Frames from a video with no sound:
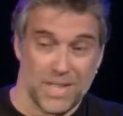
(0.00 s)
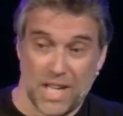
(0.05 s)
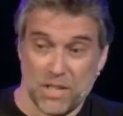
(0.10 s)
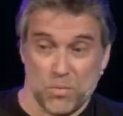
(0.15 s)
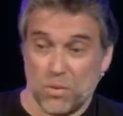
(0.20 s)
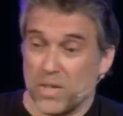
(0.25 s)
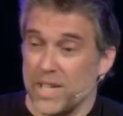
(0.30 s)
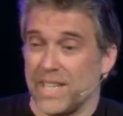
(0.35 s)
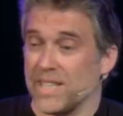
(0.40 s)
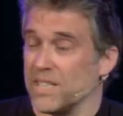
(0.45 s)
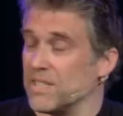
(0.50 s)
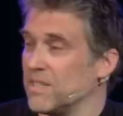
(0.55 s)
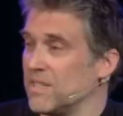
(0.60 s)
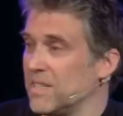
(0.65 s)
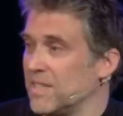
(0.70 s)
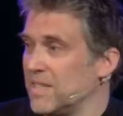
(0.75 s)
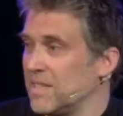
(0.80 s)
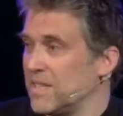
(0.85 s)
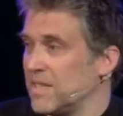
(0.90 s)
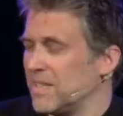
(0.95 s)
that's what it is
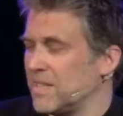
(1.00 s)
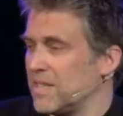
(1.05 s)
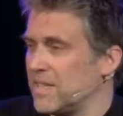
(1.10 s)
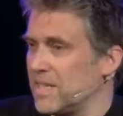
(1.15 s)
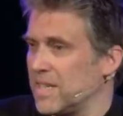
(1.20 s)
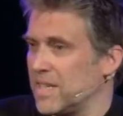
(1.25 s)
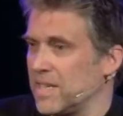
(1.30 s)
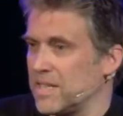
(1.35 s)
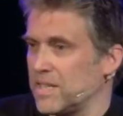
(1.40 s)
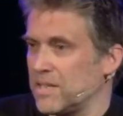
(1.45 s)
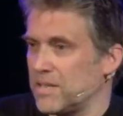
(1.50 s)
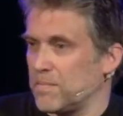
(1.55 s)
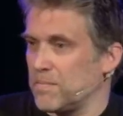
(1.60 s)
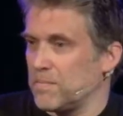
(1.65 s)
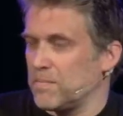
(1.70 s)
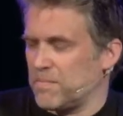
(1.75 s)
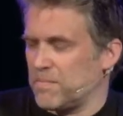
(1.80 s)
it's